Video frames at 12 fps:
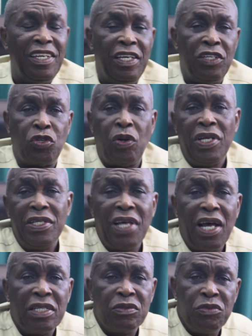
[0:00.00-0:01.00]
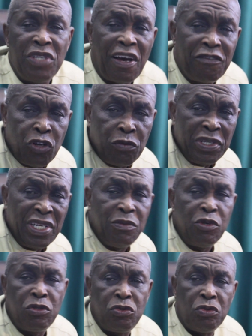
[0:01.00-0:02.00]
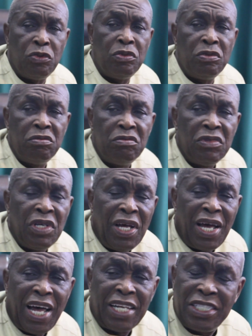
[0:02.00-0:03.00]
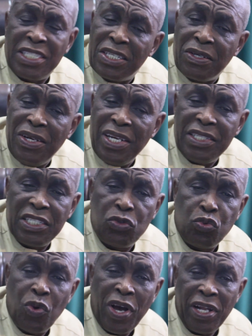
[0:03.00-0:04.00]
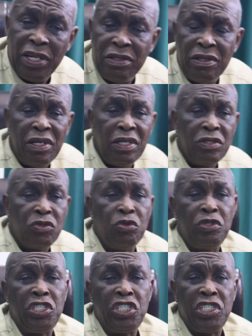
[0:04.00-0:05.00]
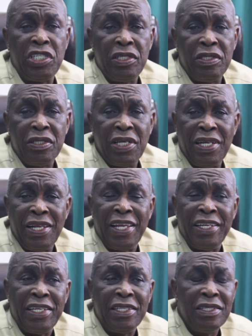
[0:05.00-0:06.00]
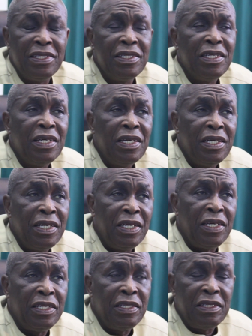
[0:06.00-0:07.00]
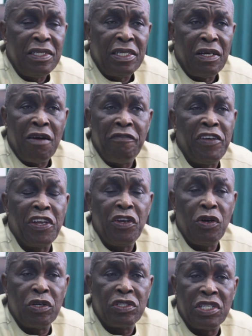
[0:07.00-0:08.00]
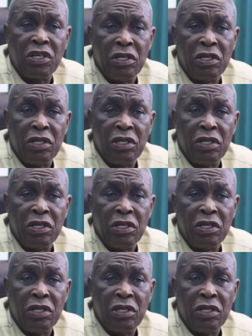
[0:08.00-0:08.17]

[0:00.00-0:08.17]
It's only that we have not been able to articulate it well through teaching and learning in our various